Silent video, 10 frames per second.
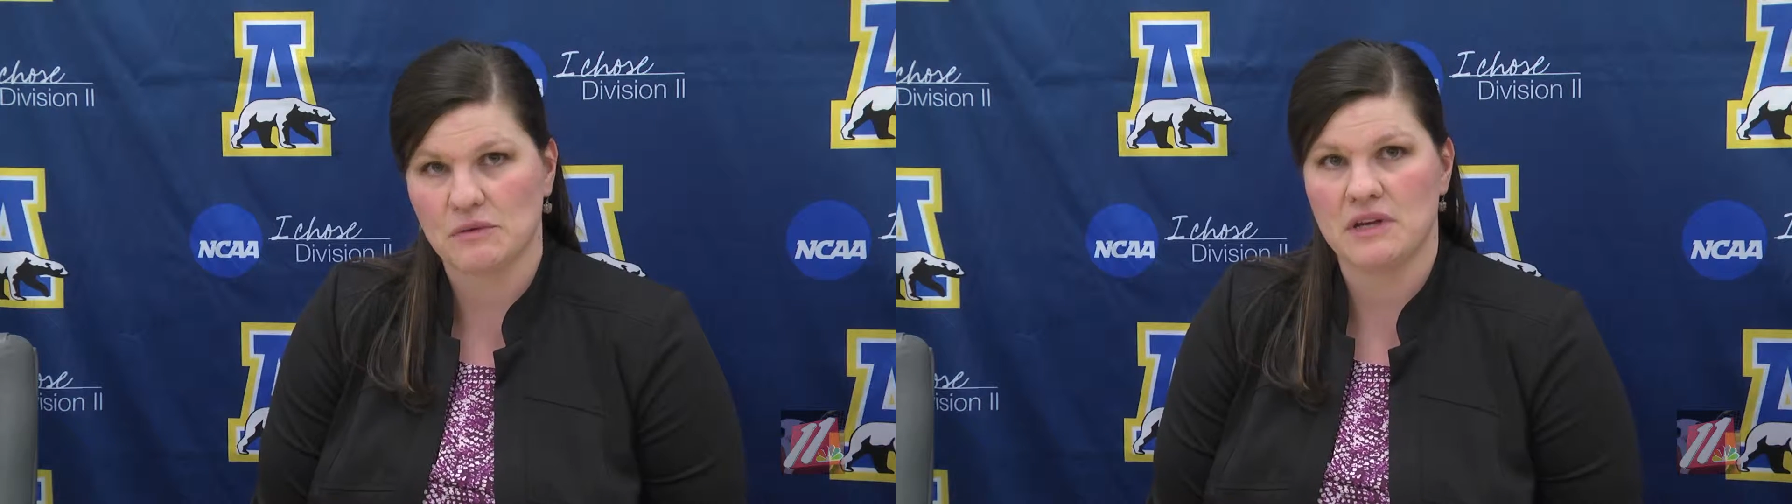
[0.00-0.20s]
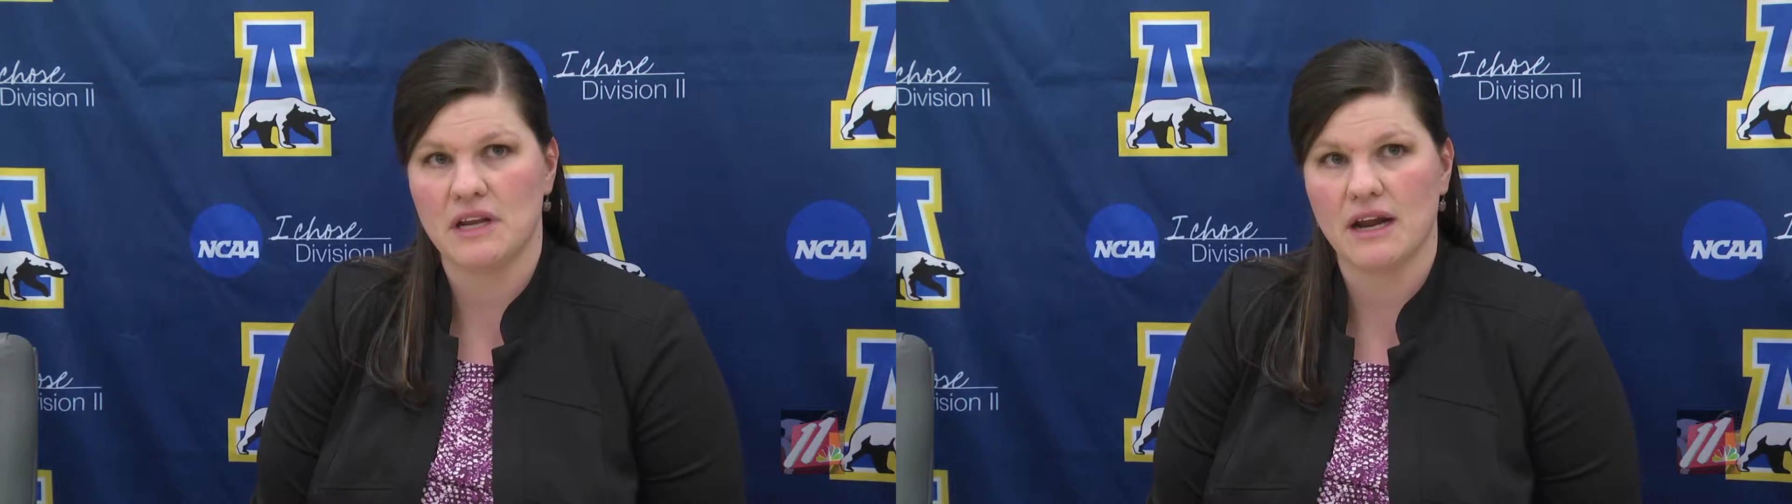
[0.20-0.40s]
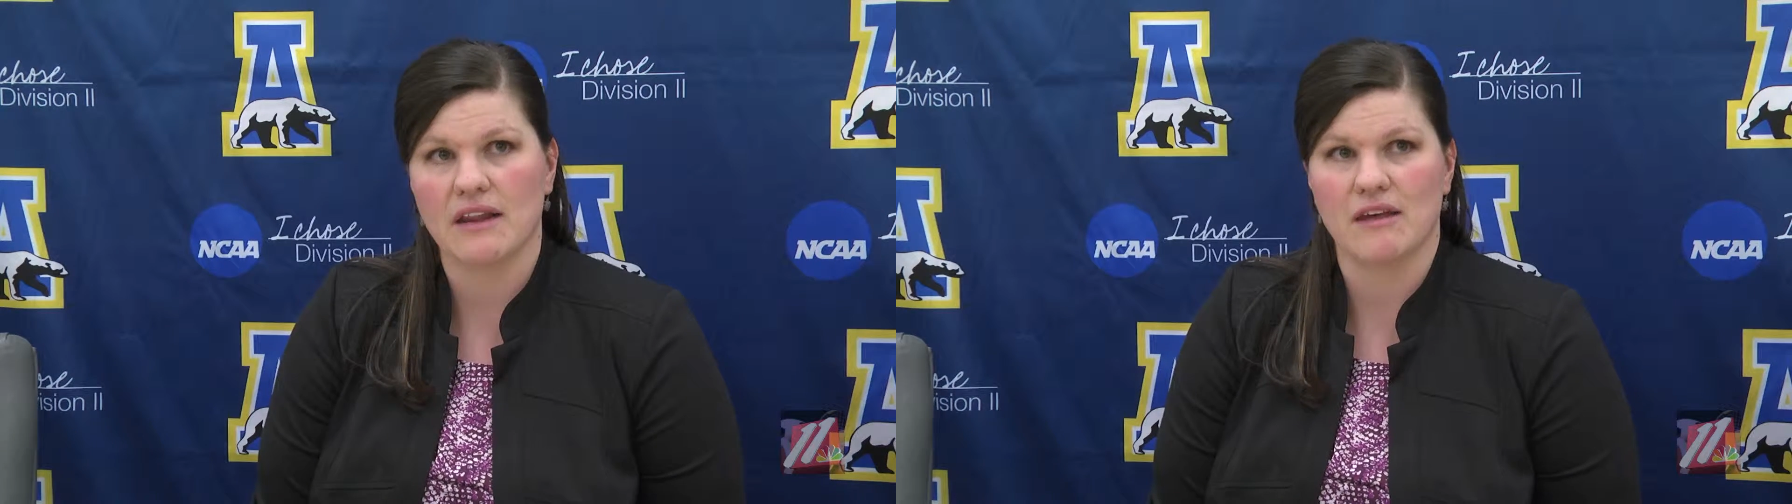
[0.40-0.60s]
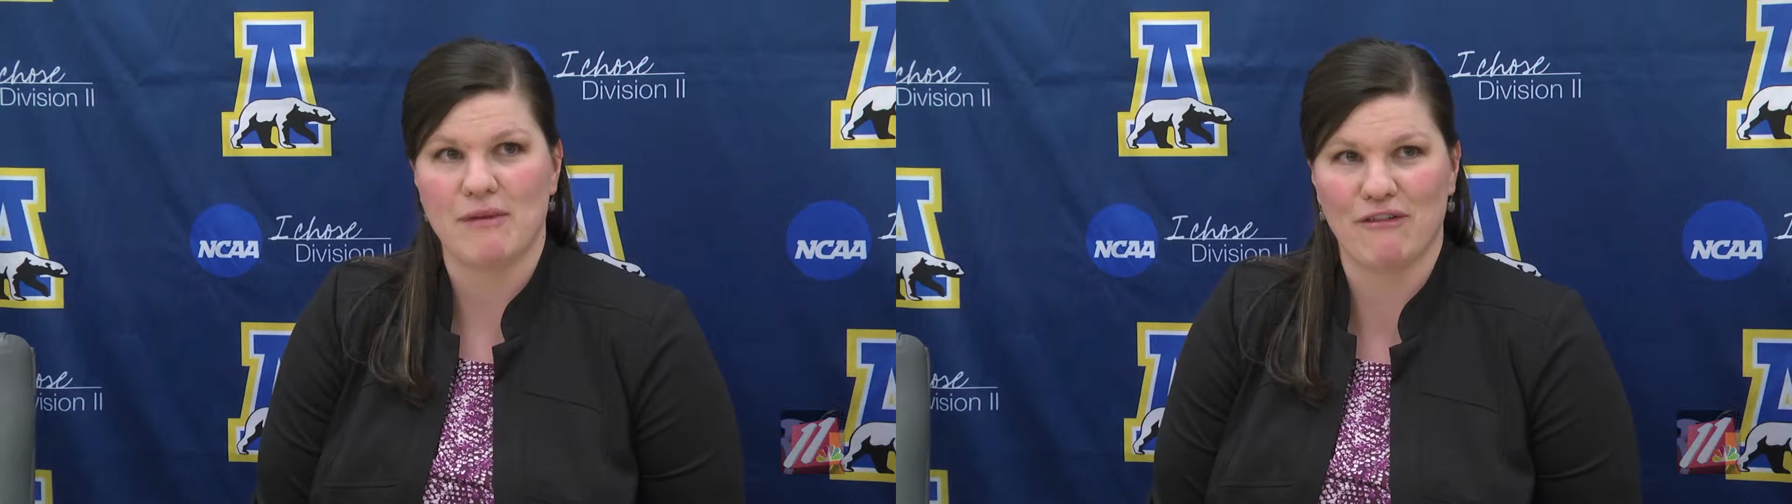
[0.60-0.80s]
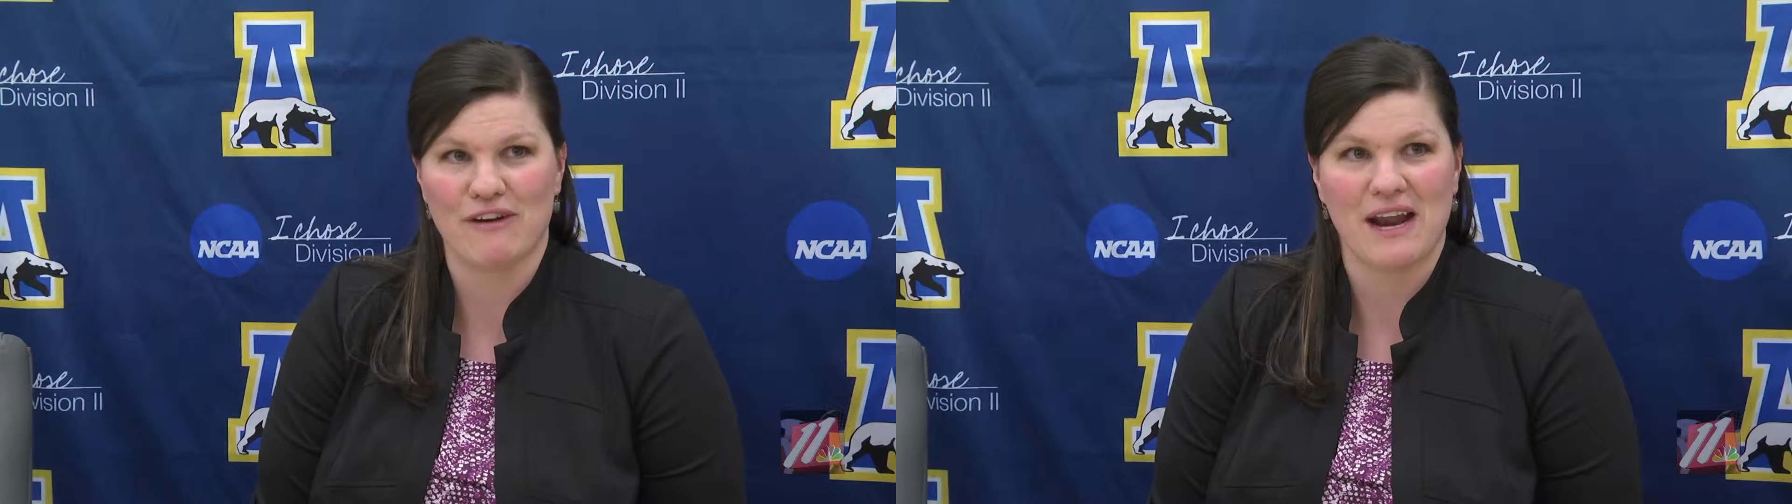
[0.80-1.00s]
what we need out of
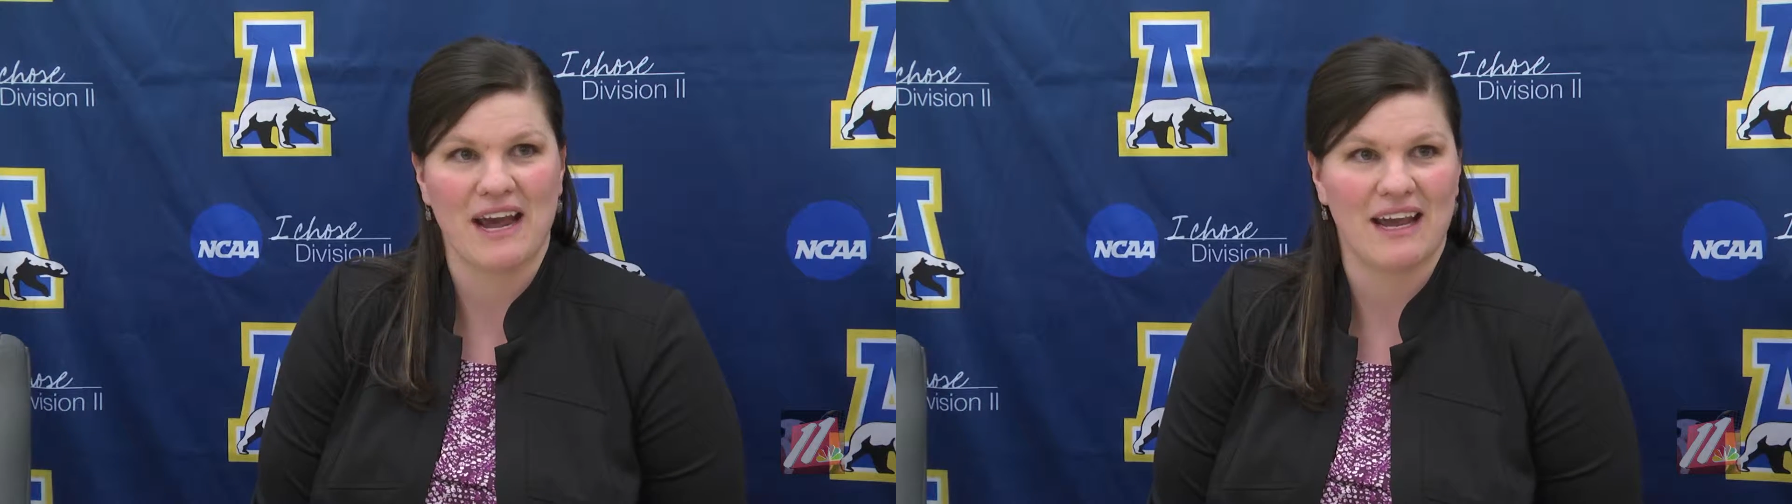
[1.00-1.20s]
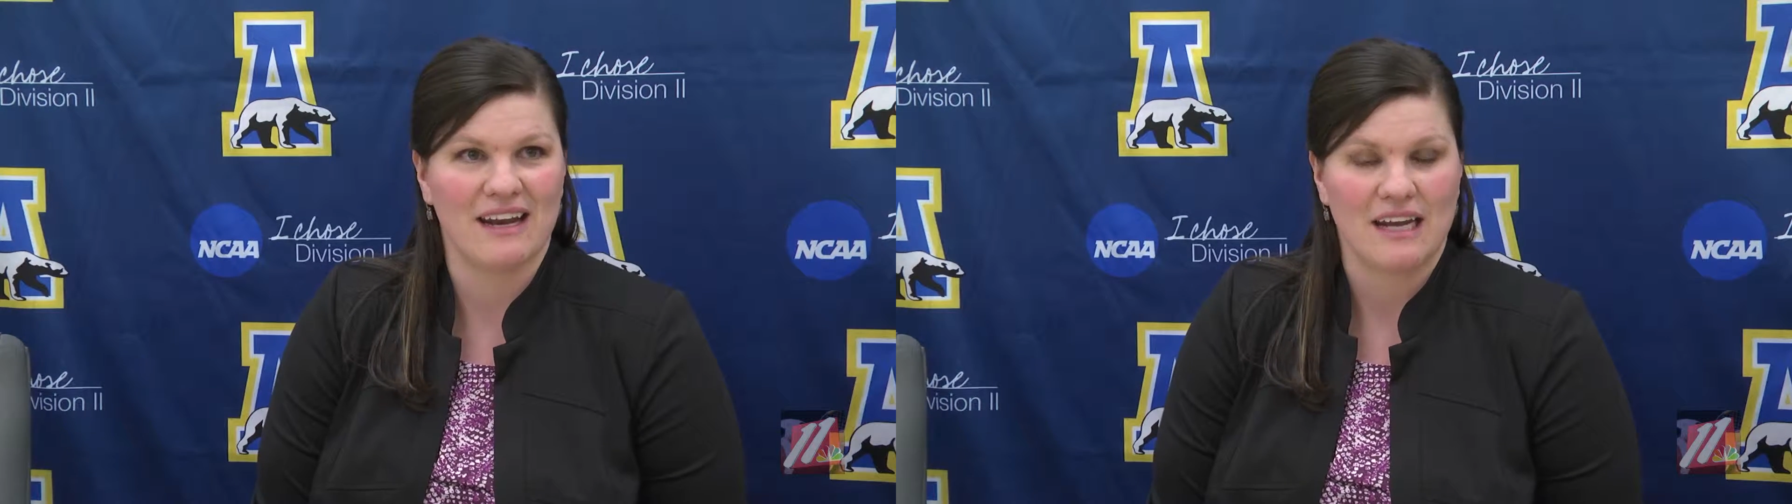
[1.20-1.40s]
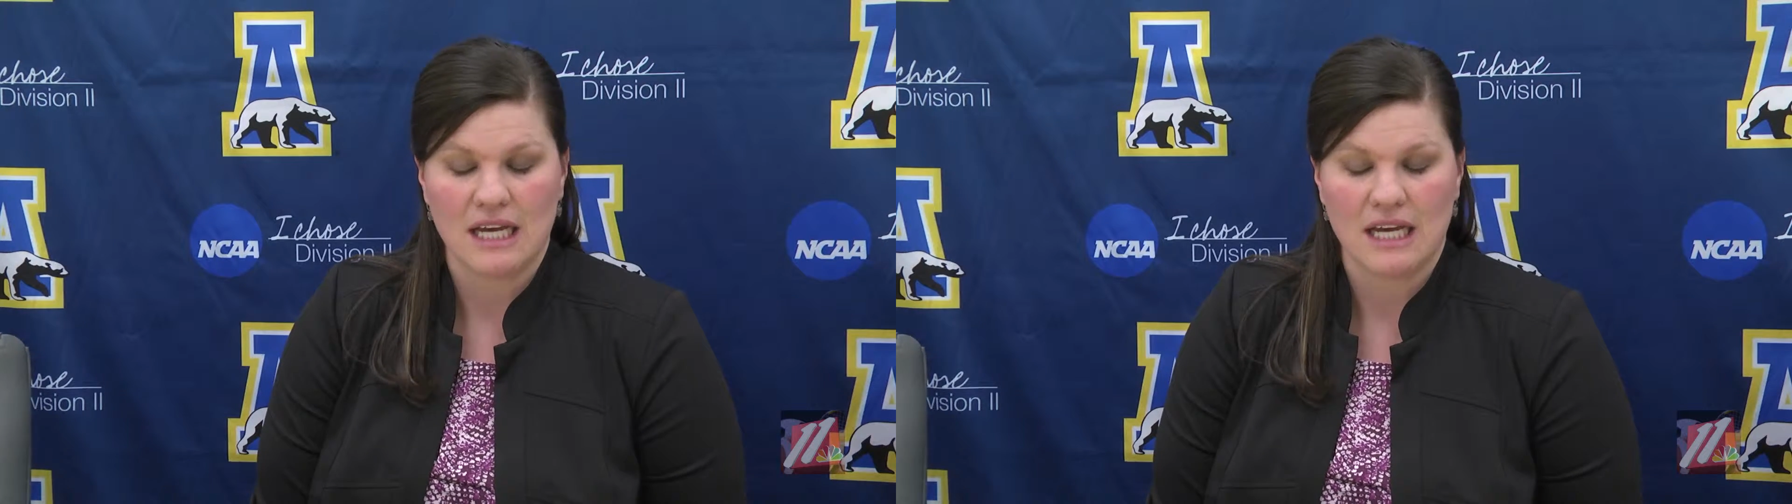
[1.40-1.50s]
them every night.